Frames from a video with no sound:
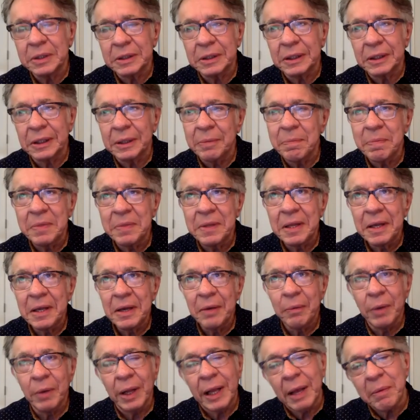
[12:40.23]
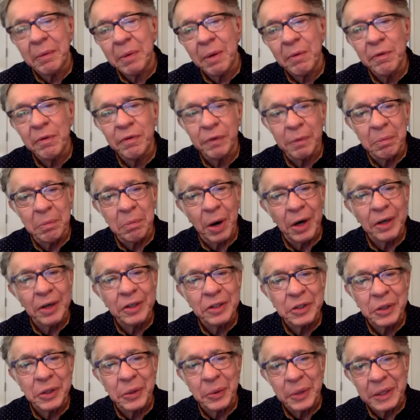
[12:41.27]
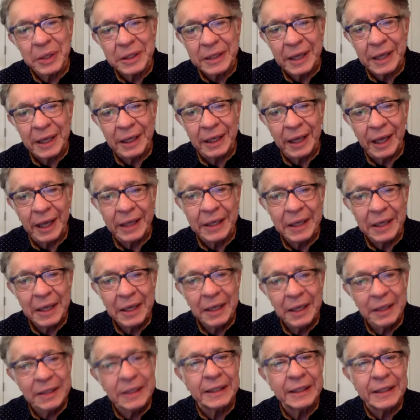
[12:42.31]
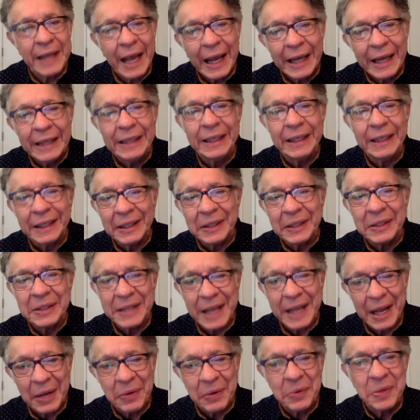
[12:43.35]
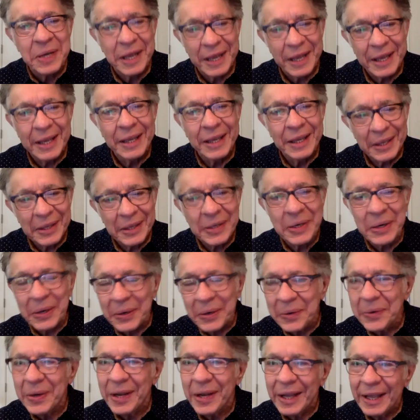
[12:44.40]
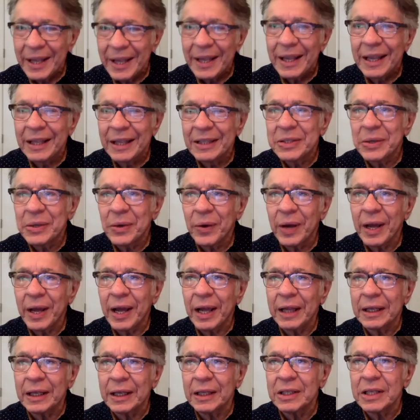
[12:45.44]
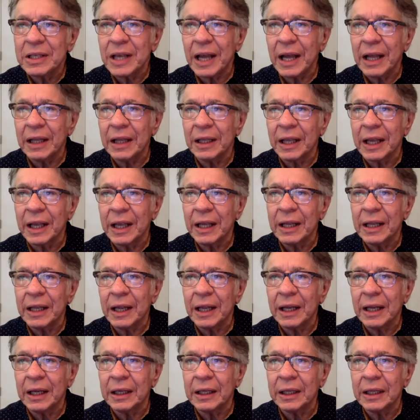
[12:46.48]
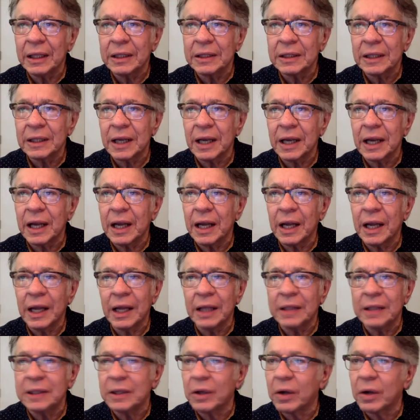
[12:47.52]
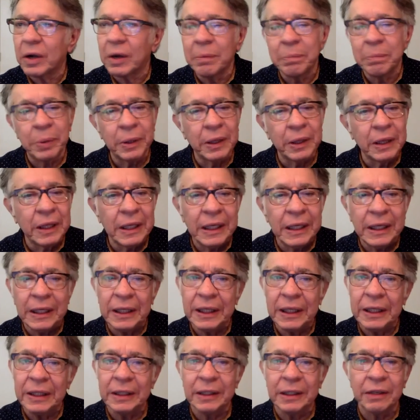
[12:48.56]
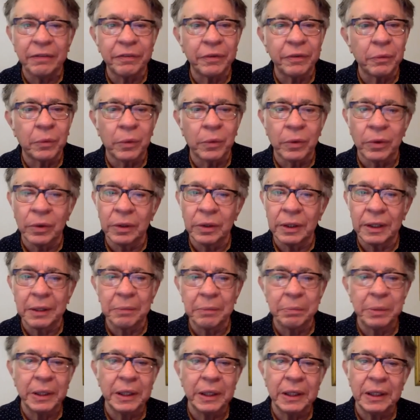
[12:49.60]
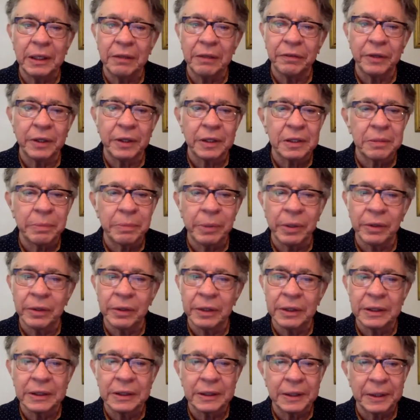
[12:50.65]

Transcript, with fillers: Um, well, I'm coming from Barstow. It's kind of like it's a tiny little town, you know. And so I get to LA, and it's it's a completely different world, a completely different experience.